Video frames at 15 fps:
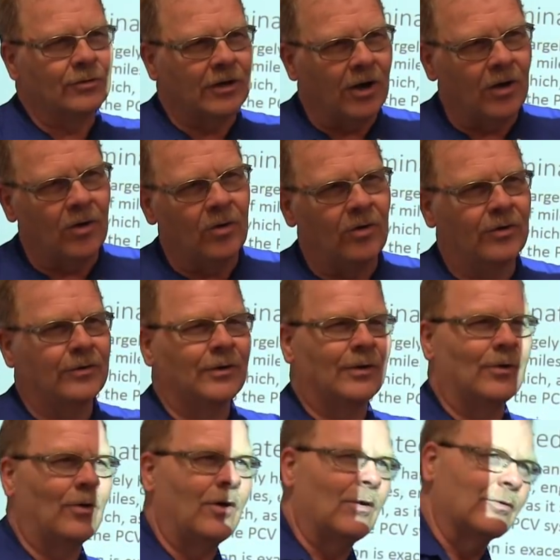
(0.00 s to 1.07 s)
cold.
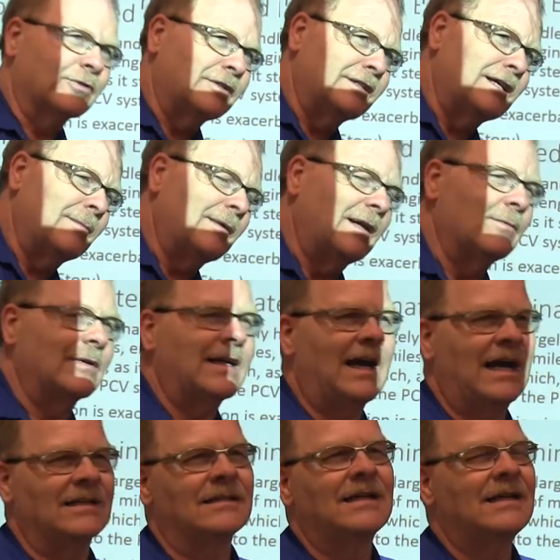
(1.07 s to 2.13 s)
Oil was contaminated with
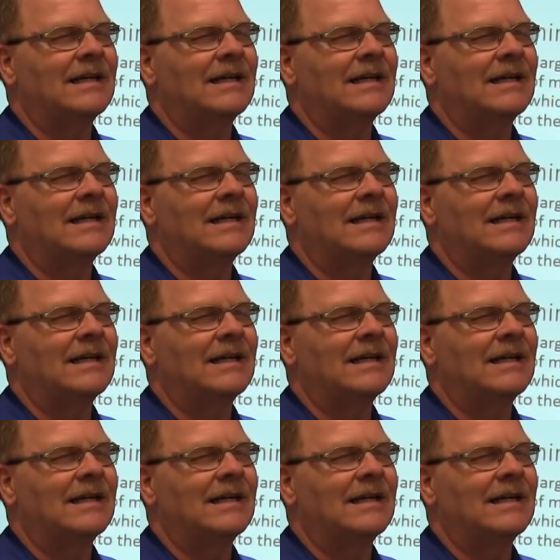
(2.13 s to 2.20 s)
gas.